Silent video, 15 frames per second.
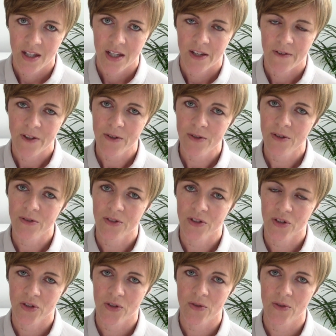If you're not
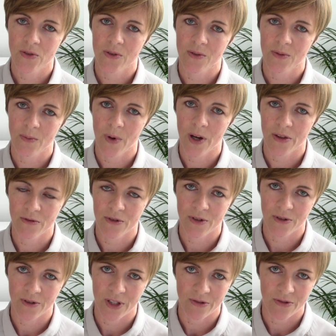sure whether or
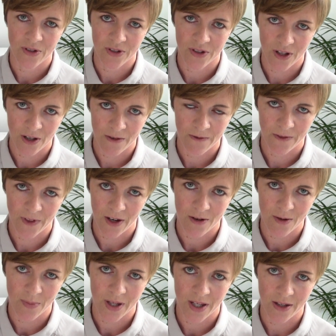not you deserve
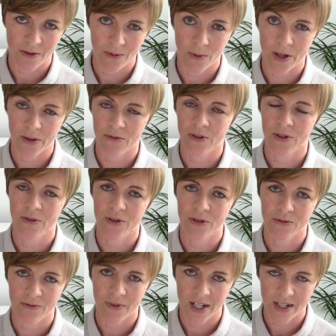therapy or whether or not
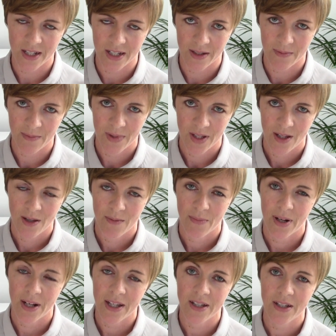you're ready,
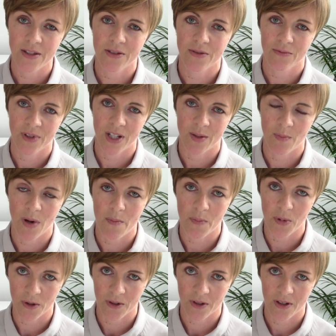please read my
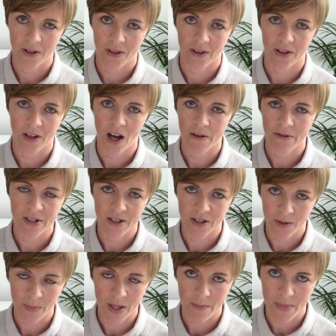book, The Courage
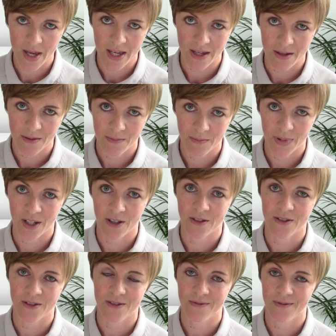to Be Me,
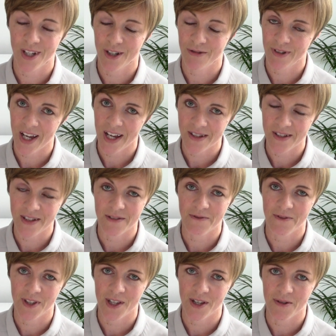because I created it
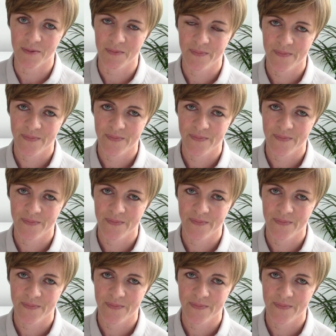for you.